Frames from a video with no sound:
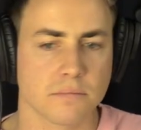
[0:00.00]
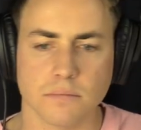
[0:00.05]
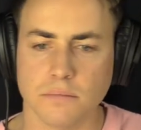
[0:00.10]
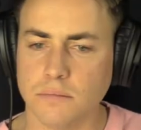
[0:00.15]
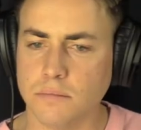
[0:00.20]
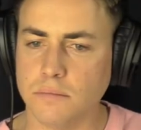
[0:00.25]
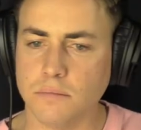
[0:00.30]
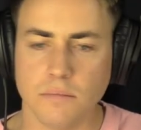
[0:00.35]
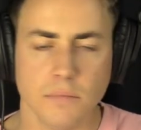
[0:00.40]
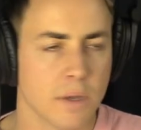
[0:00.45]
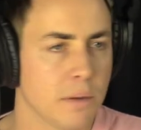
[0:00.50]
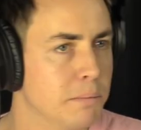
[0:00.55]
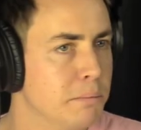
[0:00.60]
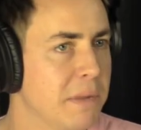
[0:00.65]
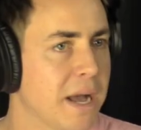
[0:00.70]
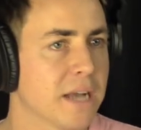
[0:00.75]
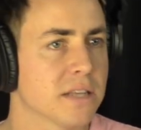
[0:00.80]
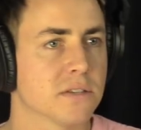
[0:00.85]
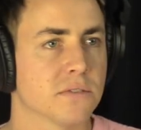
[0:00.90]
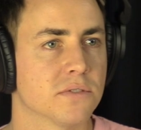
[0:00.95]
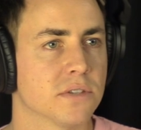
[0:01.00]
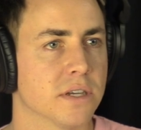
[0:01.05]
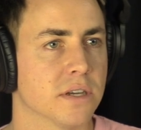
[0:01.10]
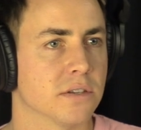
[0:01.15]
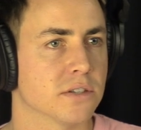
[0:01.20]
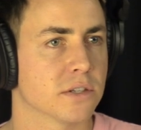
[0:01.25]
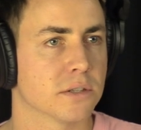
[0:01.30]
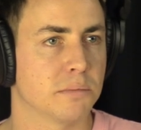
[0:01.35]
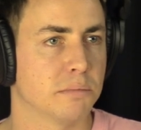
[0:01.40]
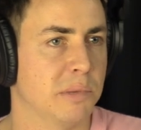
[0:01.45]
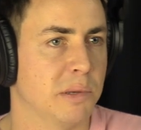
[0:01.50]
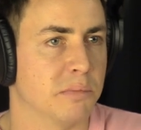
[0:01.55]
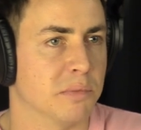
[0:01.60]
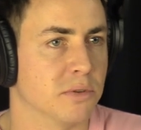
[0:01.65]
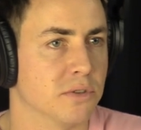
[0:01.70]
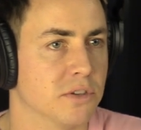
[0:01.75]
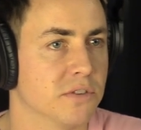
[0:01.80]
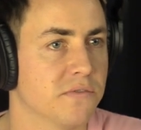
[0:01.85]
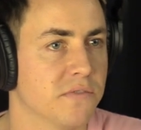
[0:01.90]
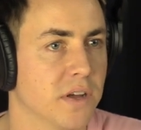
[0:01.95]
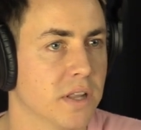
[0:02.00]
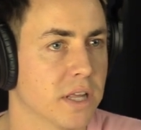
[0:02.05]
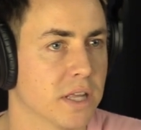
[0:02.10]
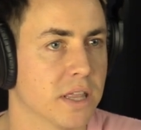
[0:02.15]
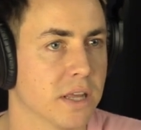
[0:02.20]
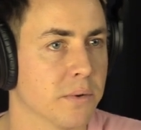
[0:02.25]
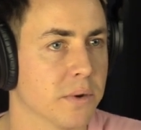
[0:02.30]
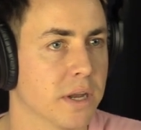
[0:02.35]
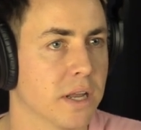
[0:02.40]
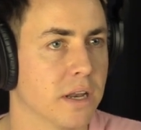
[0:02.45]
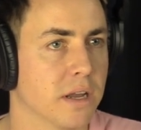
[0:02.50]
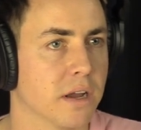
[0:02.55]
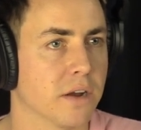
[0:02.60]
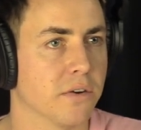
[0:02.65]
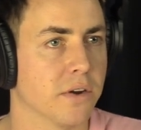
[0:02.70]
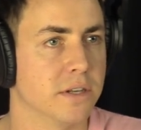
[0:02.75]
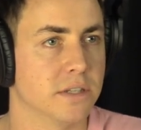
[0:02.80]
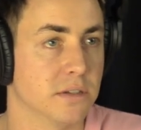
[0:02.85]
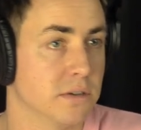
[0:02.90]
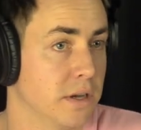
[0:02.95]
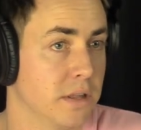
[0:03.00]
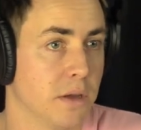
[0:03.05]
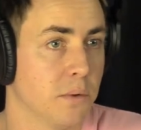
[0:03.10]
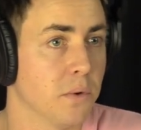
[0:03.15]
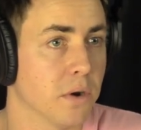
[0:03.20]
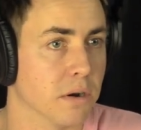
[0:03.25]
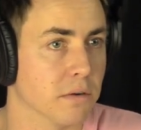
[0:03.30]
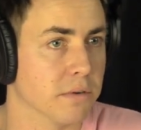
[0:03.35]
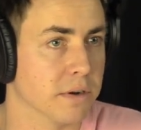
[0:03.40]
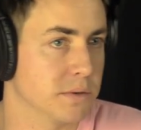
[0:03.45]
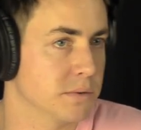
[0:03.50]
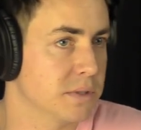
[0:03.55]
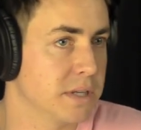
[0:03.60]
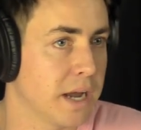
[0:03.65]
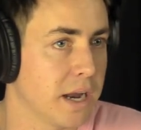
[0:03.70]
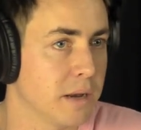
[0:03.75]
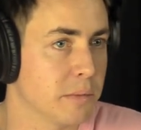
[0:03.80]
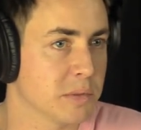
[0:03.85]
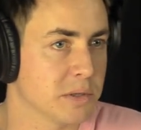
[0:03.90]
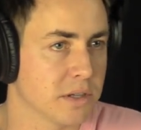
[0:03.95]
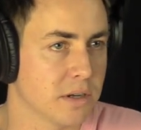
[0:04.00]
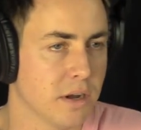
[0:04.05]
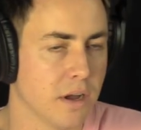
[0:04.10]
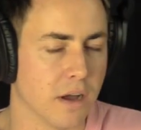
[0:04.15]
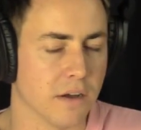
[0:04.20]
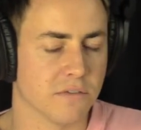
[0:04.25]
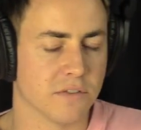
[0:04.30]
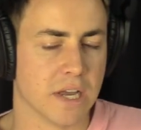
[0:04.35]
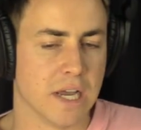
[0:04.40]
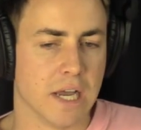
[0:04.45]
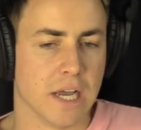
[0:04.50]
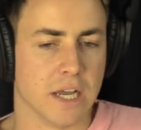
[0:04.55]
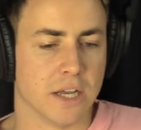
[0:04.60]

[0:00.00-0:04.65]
Mm. Massive sales because people just felt like they were getting a great deal, and they were right. It was ninety yeah, percent yeah. off.